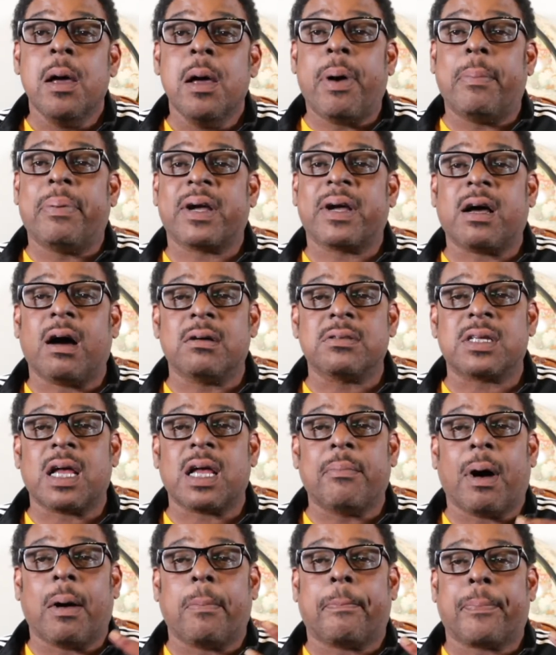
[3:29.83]
but because
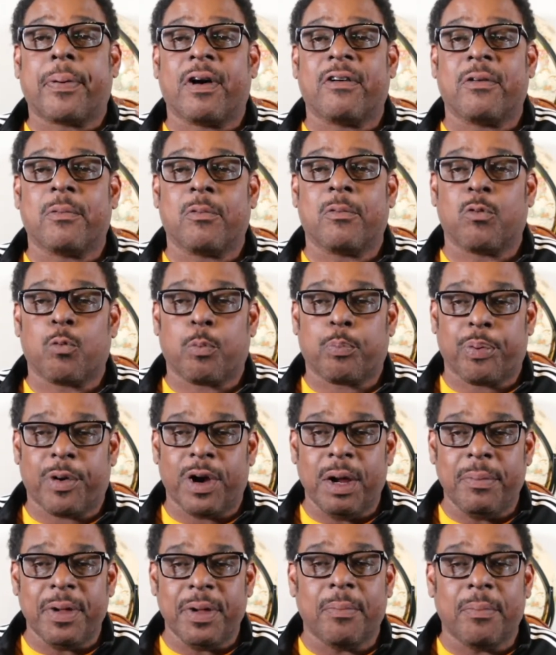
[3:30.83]
I'm a per
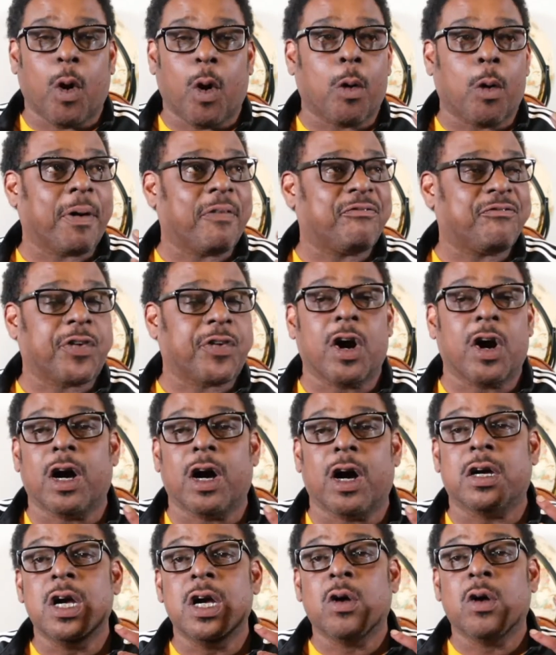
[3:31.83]
premium or
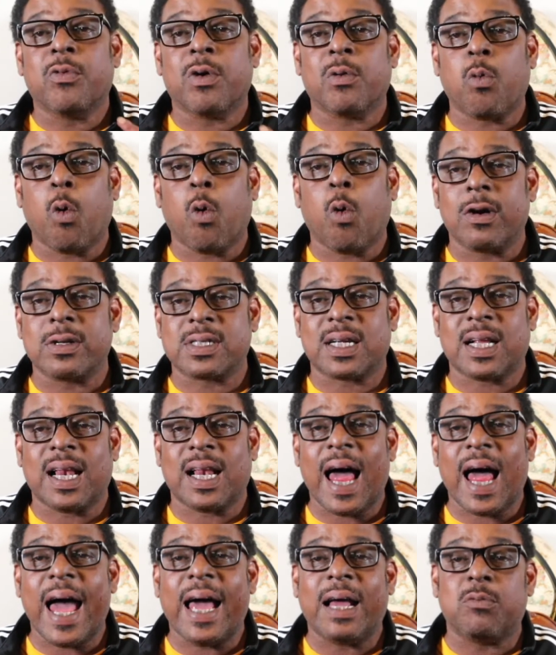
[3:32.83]
preferred rewards
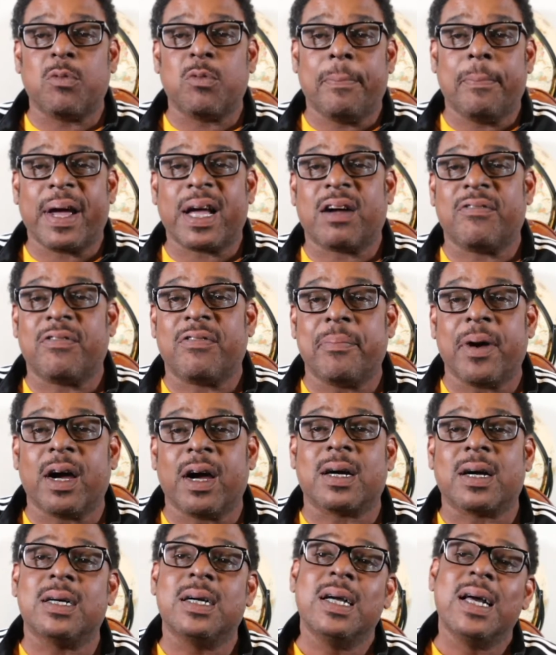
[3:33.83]
client with Bank of
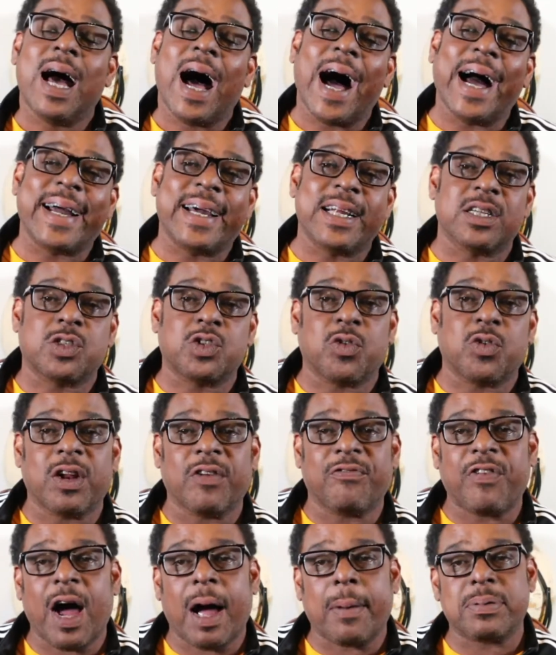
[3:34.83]
America, I get a
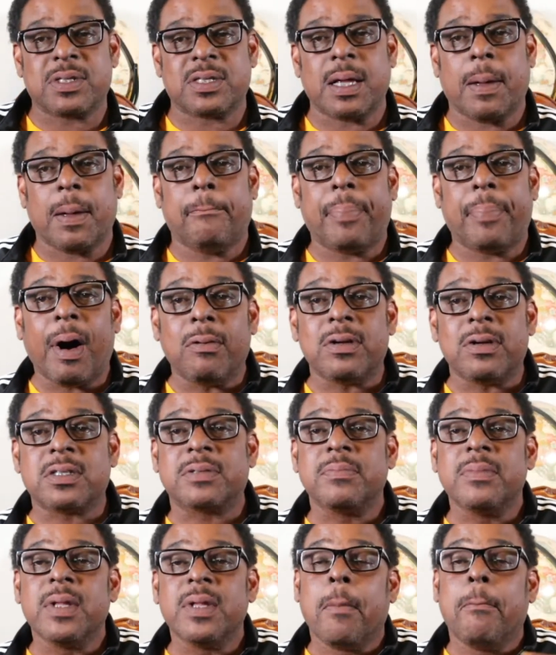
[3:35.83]
25%
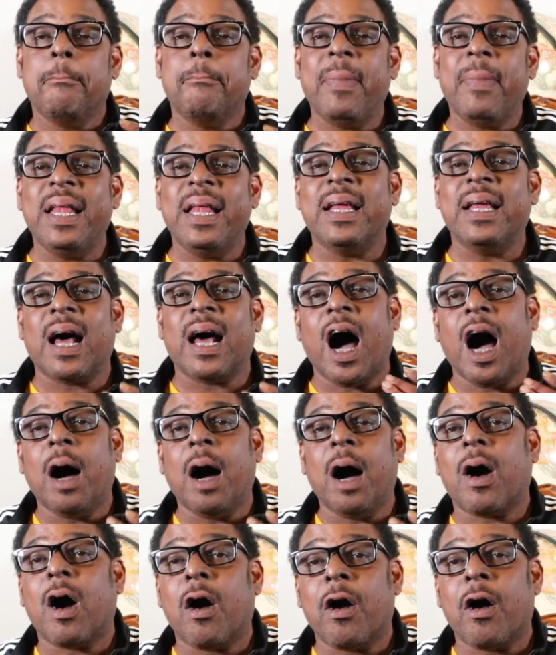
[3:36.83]
bonus, meaning
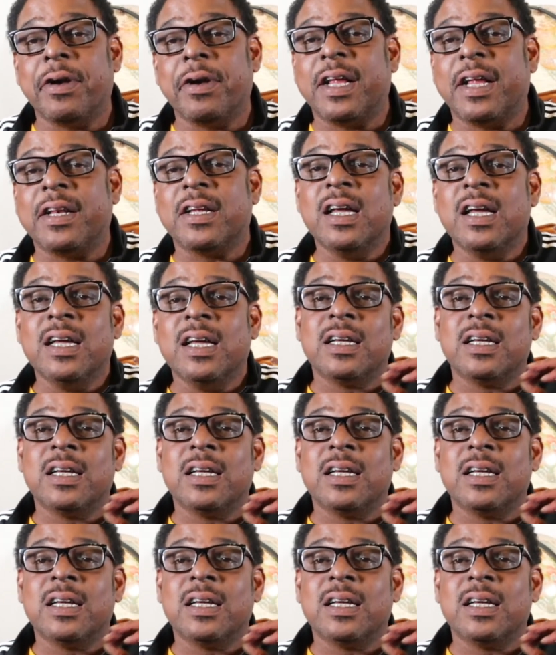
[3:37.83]
I'm earning